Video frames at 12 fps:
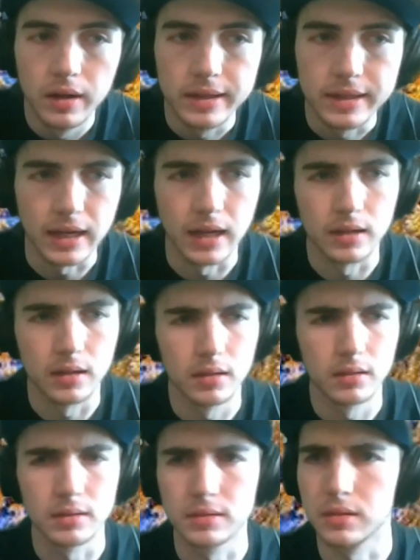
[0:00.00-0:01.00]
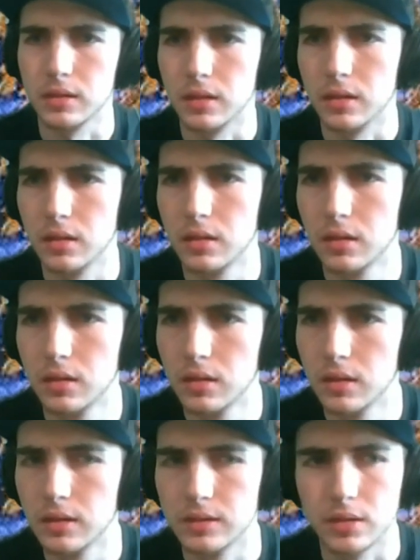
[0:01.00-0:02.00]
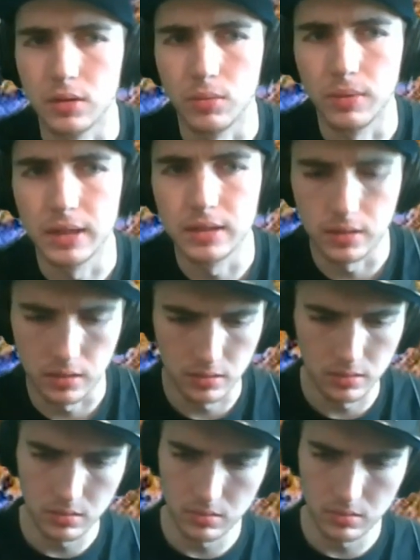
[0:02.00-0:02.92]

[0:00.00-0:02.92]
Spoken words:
Can I, let's see. Is there a way to, let's